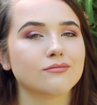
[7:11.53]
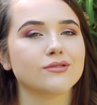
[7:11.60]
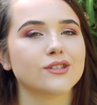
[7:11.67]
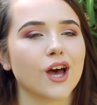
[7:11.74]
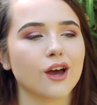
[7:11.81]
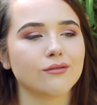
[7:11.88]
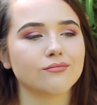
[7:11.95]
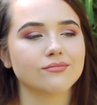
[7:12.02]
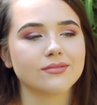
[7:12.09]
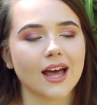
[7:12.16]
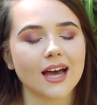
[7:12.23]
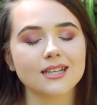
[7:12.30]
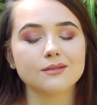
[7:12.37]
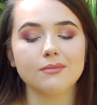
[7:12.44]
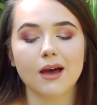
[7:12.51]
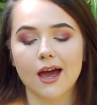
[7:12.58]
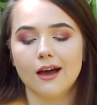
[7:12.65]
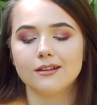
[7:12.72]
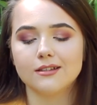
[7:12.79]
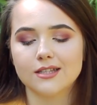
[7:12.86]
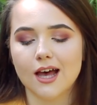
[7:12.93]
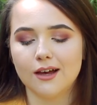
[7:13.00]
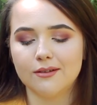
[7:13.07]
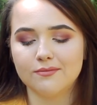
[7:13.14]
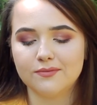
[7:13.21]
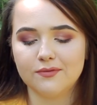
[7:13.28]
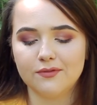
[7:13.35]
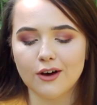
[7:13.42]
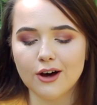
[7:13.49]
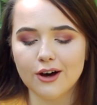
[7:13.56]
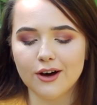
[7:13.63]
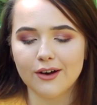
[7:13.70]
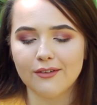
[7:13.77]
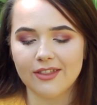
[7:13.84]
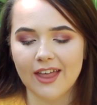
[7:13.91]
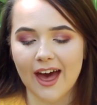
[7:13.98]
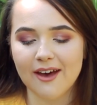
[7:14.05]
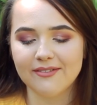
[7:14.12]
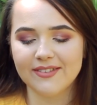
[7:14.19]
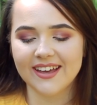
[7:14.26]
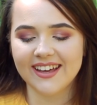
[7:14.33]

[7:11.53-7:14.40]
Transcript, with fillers: So that's my answer for that.